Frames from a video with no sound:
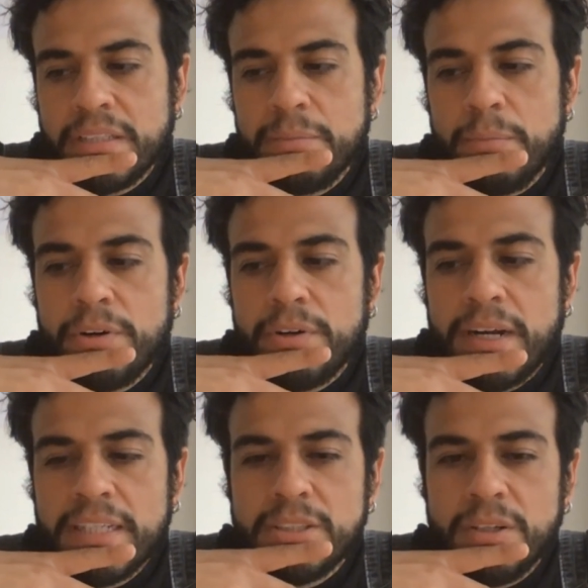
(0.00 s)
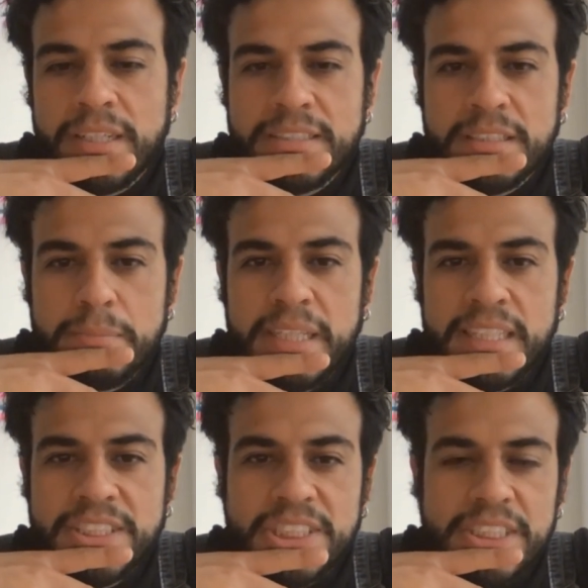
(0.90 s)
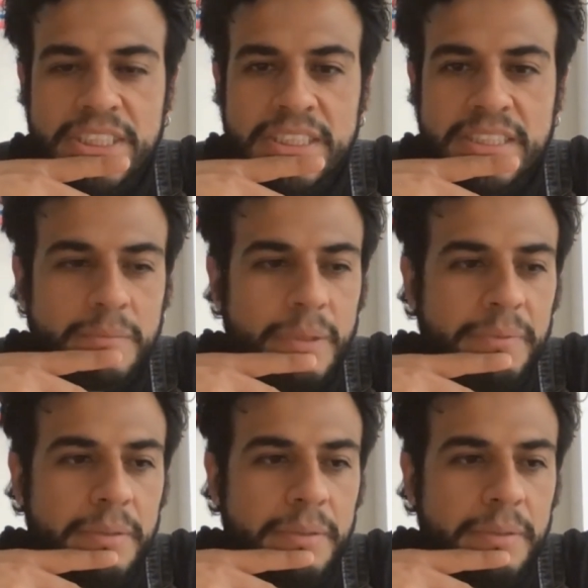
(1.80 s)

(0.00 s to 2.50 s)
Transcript: more isolated villages, like maybe